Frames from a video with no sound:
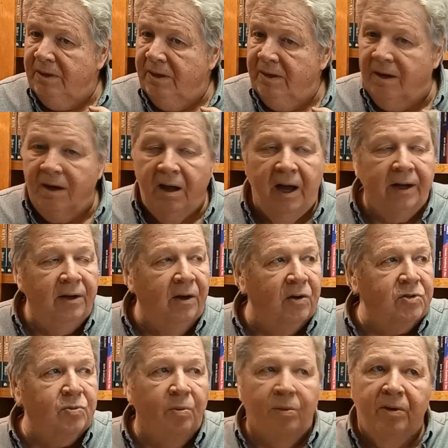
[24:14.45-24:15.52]
Now, God
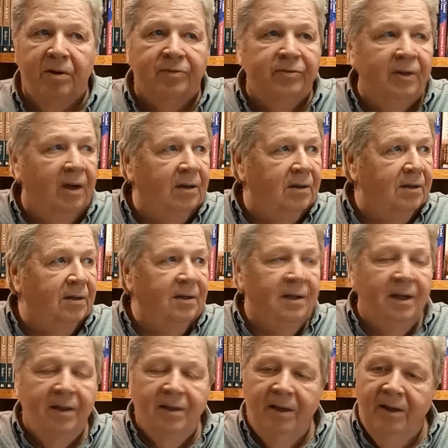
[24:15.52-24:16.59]
knows we're going to flunk.
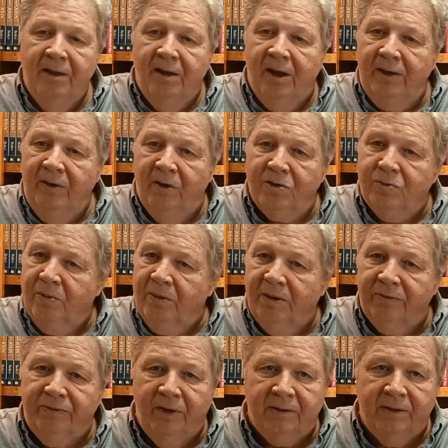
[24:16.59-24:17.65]
God knows we're
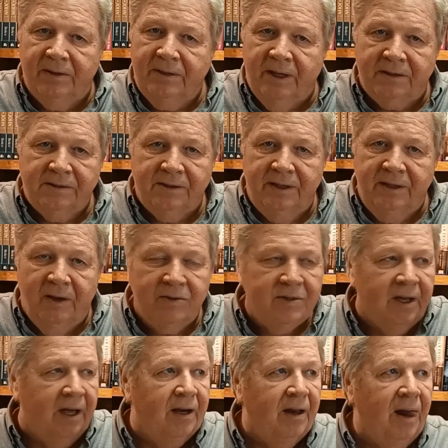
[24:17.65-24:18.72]
going to flunk the test. He knows
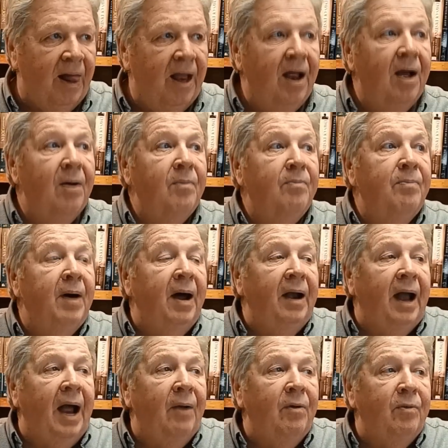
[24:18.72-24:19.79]
that. But
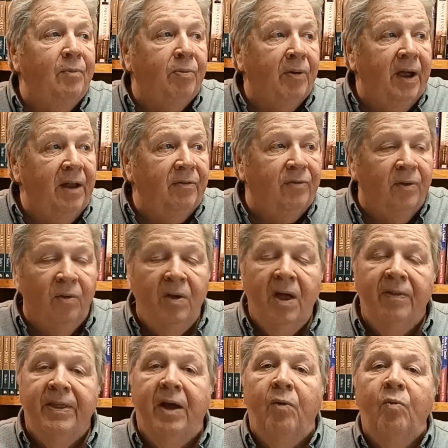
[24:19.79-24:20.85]
I would pray for you
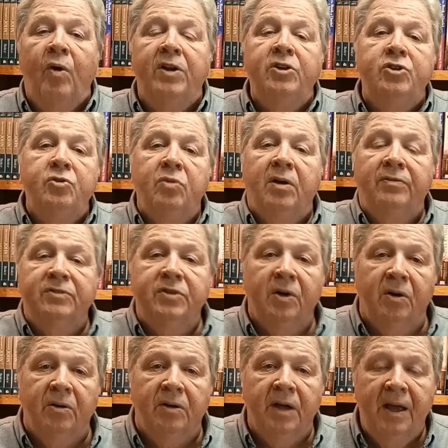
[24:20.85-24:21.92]
that once you have
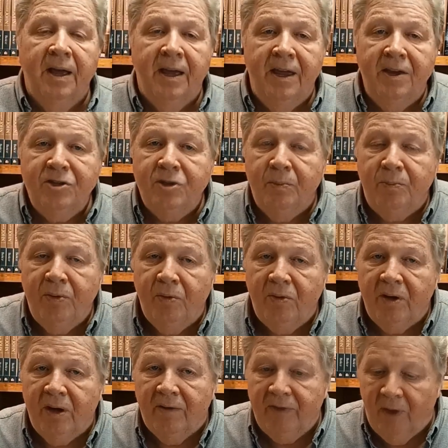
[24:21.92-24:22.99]
turned, here's the
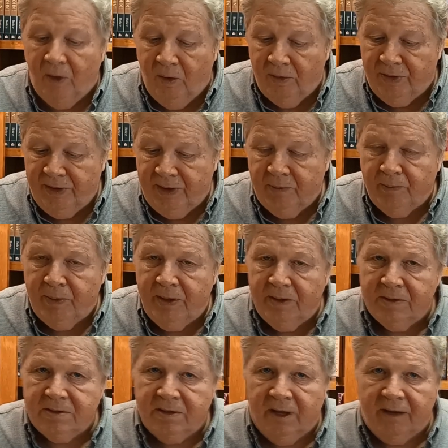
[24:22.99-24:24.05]
beauty of the whole thing in
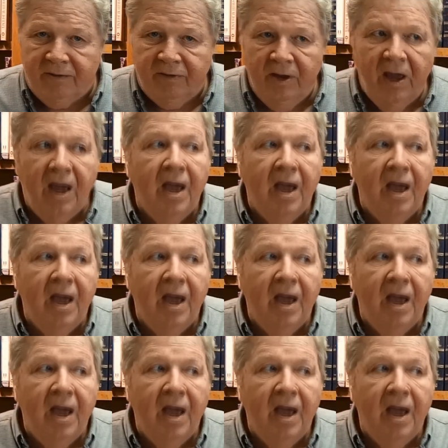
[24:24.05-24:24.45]
Peter's life.